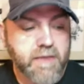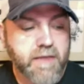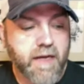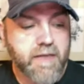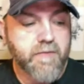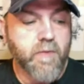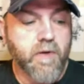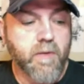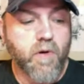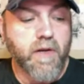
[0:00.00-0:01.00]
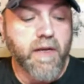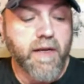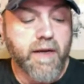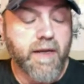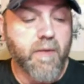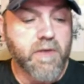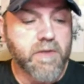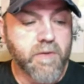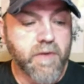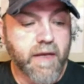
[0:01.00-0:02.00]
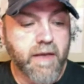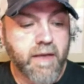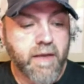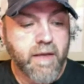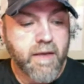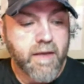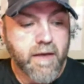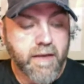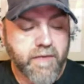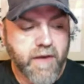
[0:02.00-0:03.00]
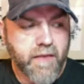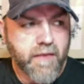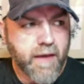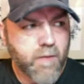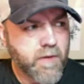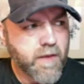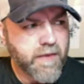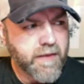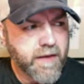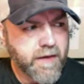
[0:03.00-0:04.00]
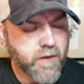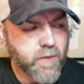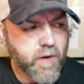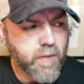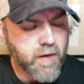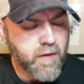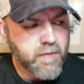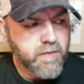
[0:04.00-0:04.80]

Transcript: The guys from uh, Broken Icon Comics do that. Uh, they've got that one. I think they got another one coming out